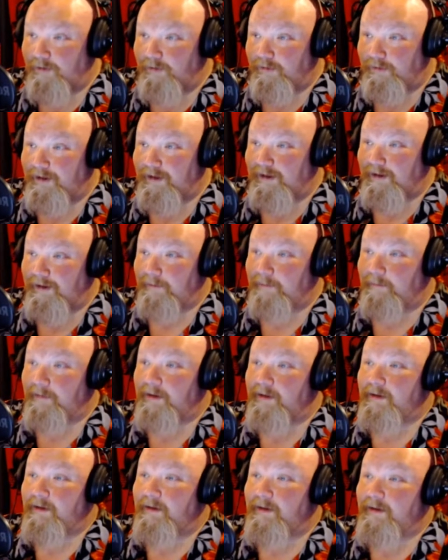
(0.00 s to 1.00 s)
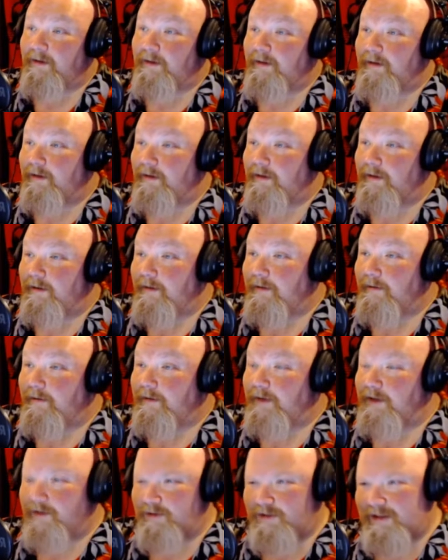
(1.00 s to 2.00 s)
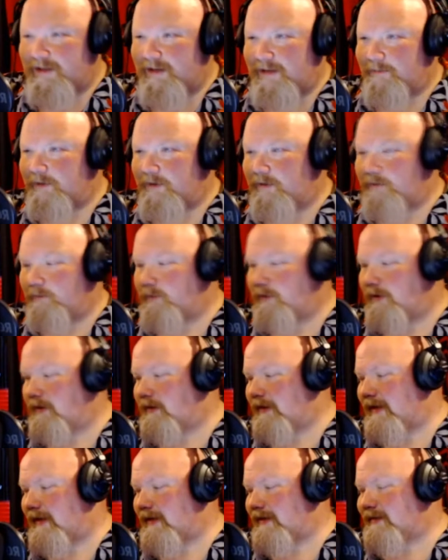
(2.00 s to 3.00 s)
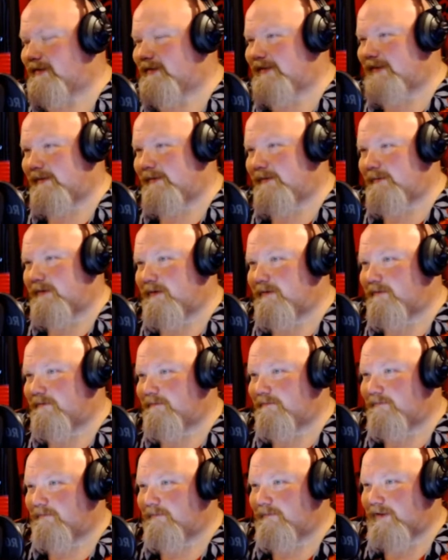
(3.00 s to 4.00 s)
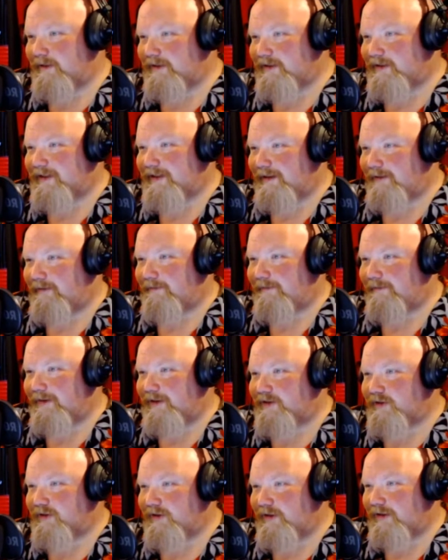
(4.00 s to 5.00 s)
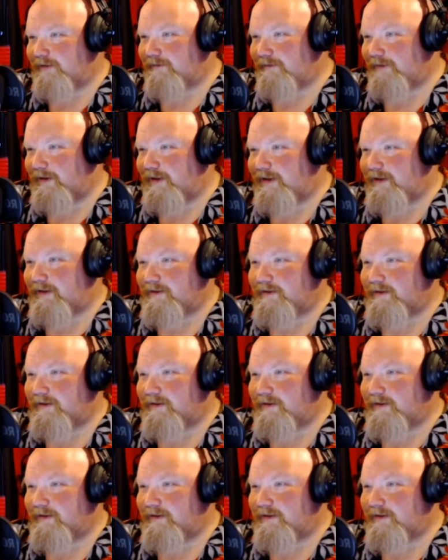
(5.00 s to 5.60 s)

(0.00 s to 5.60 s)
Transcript: time. Do you understand what, what that statement itself actually conveys?